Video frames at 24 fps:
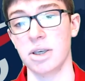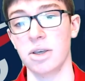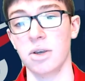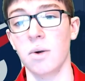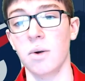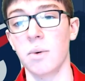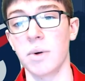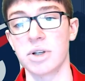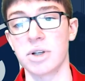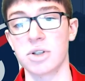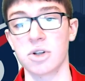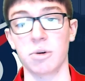
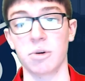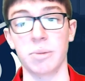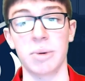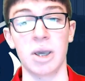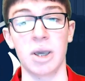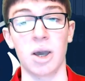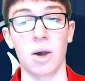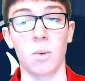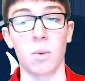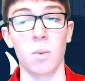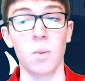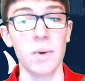you it took me
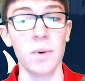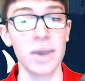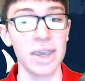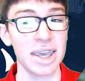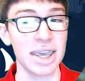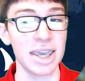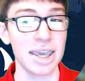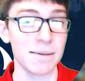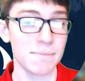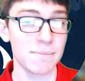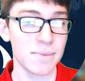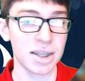a
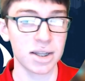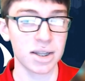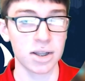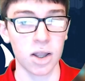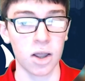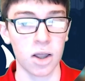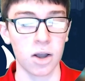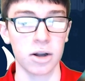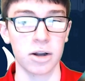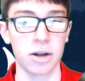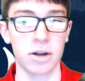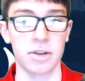wee bit
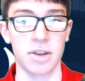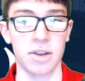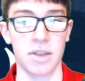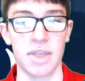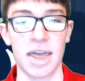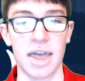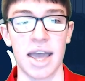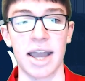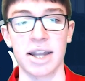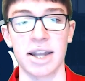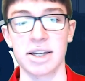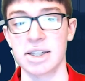longer than
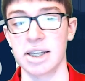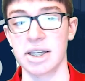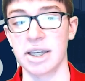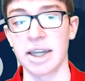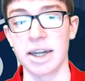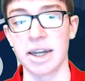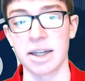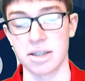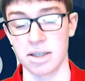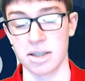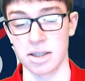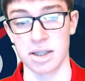that to get
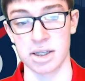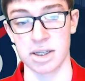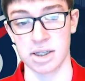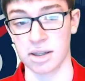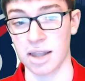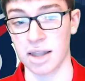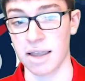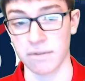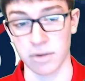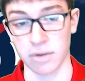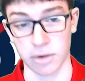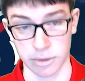it to this
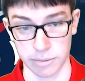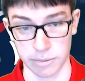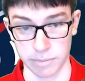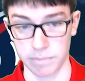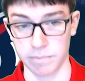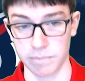level.